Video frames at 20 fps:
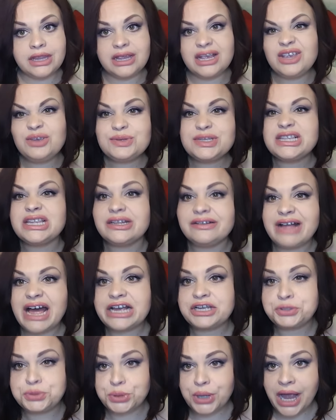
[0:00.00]
use a little
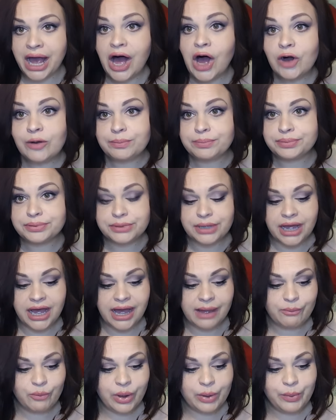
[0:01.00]
extra help
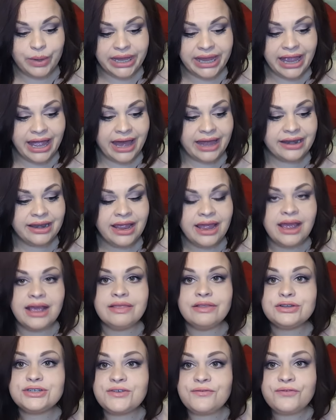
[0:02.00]
um, when we can.
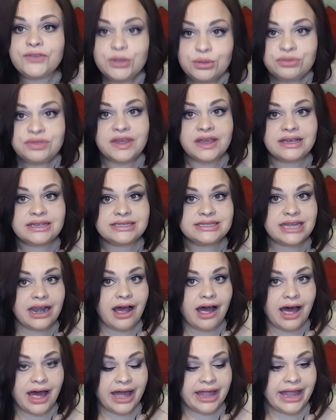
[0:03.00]
There's a few things that
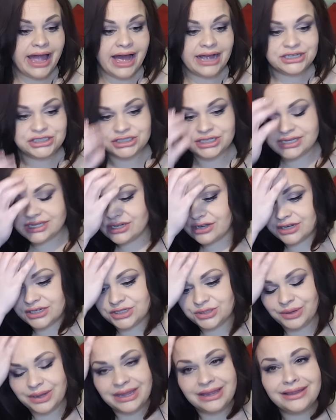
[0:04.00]
I actually started
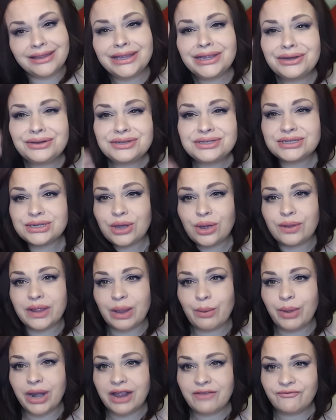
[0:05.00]
doing years ago,
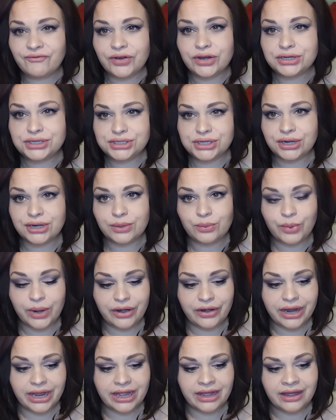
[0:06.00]
like when I first started
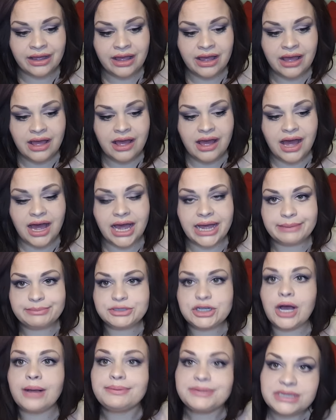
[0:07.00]
wearing um,
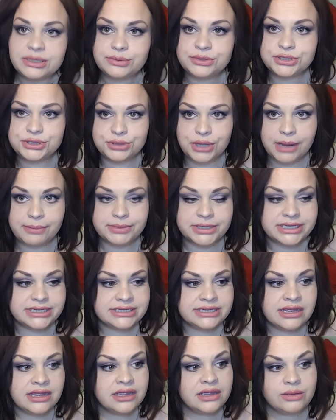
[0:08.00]
tops that were
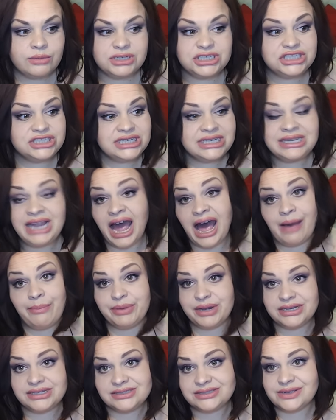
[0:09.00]
strapless, which didn't
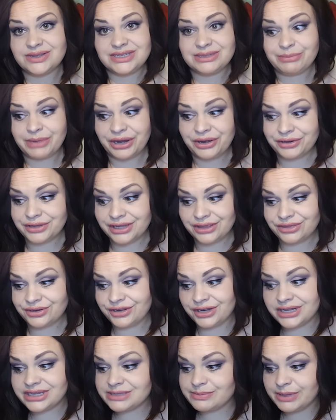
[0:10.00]
happen until I was in my early
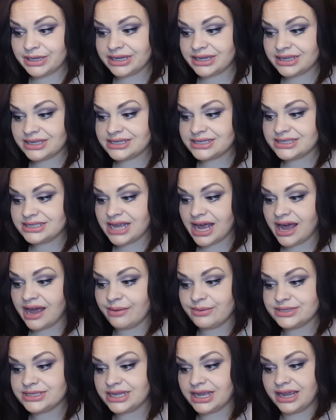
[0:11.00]
30s because I
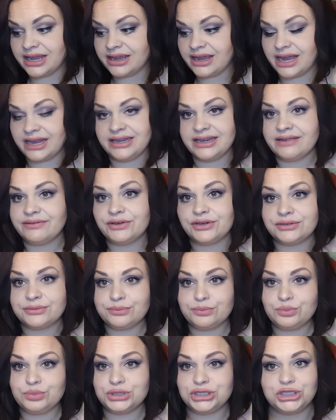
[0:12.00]
was like, I
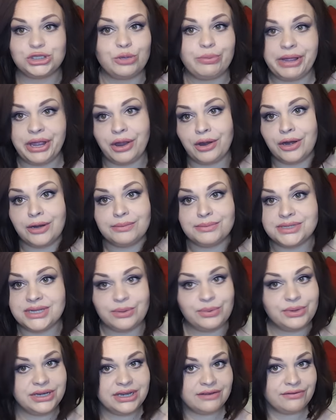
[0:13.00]
never would show my arms. I
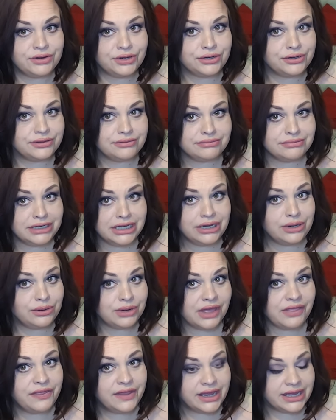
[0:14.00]
would never, you know,
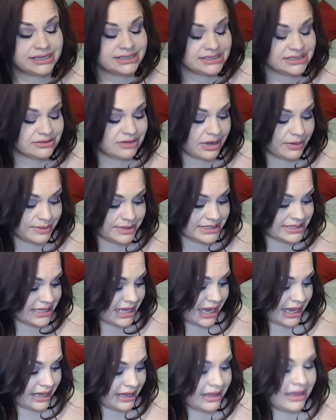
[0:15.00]
nothing until I was
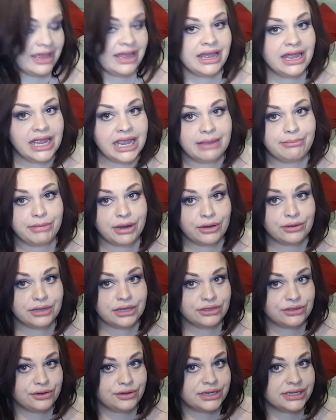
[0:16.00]
like in my early
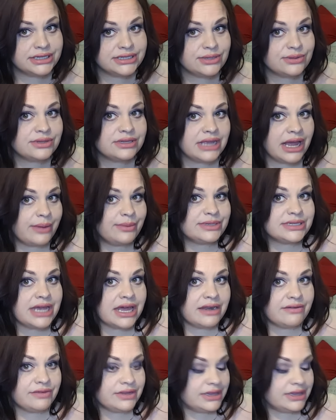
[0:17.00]
30s. So that I was kind of